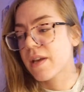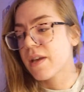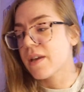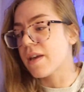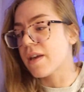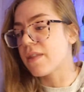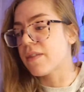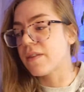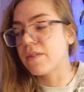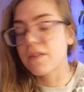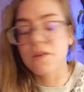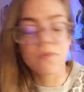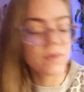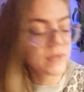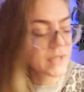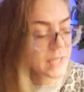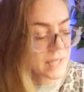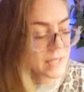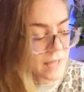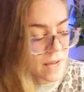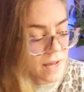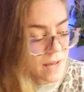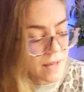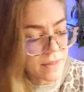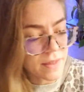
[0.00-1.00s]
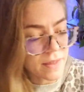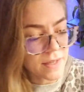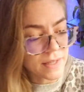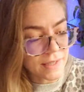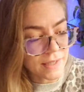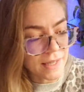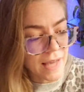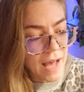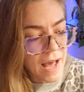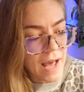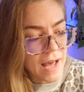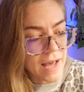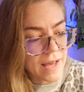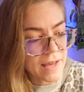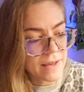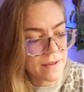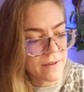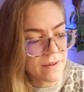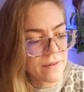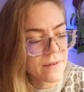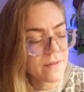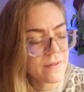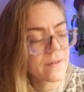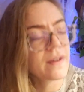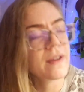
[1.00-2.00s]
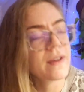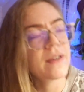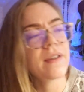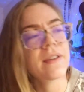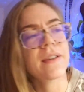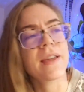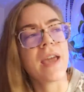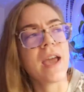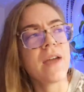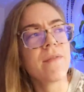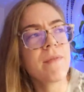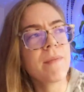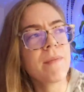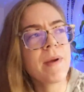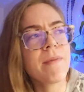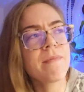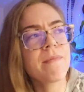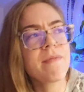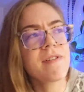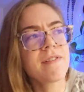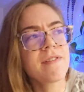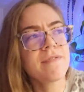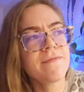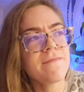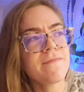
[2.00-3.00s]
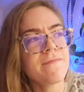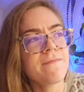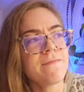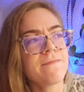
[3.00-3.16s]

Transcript: And then there was this guy, can't remember his